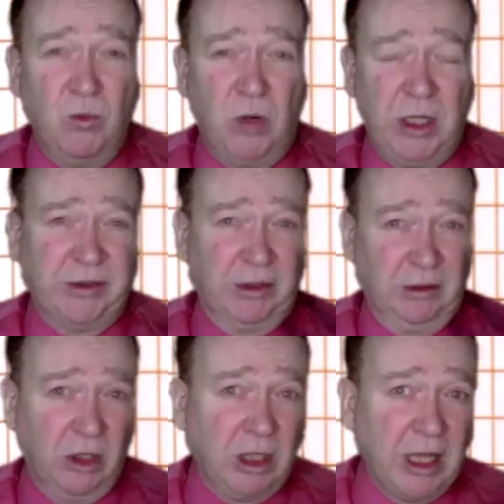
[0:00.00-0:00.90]
want to
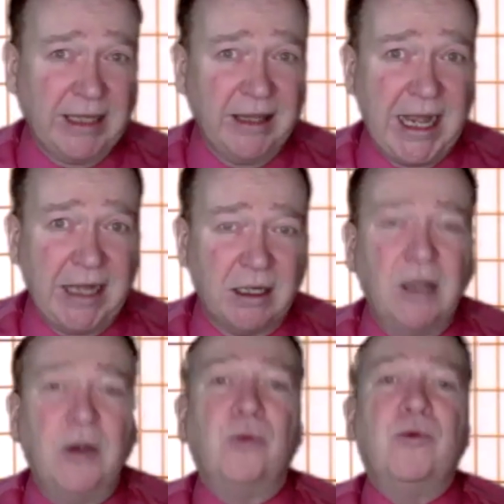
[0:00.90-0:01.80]
look like that,
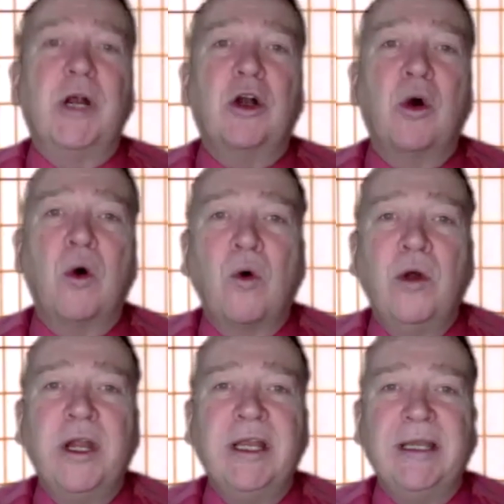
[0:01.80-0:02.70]

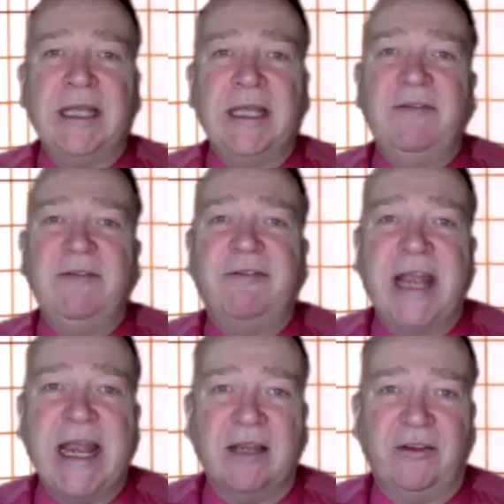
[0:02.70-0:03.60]
record it in
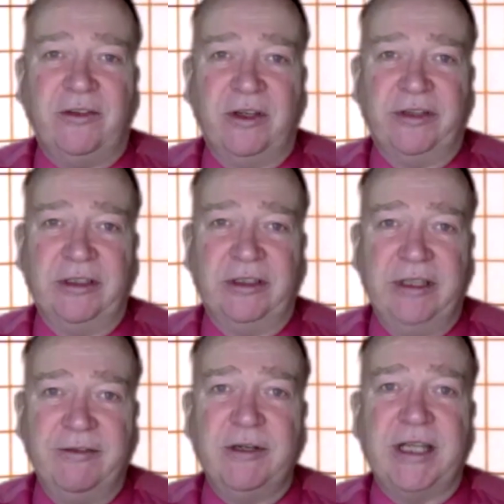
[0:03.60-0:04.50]
advance and
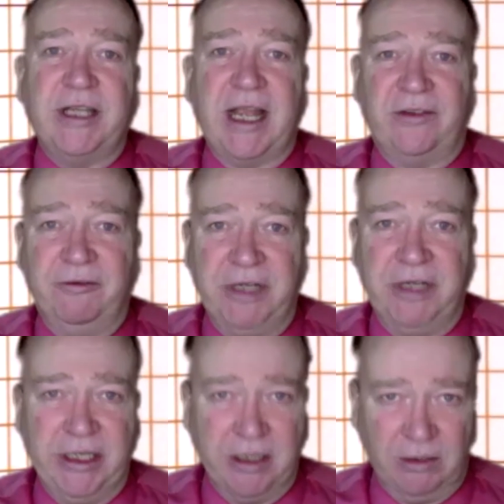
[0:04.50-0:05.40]
deliver it as a
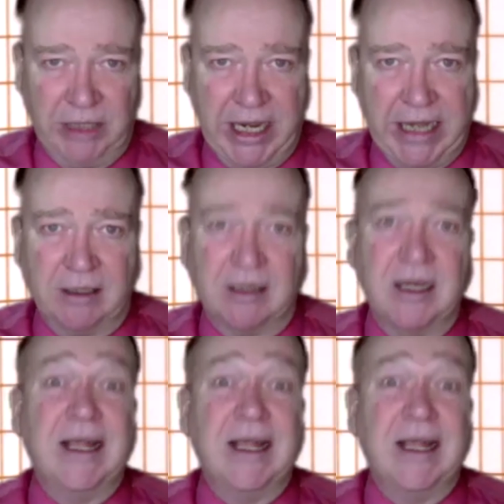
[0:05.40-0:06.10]
video later.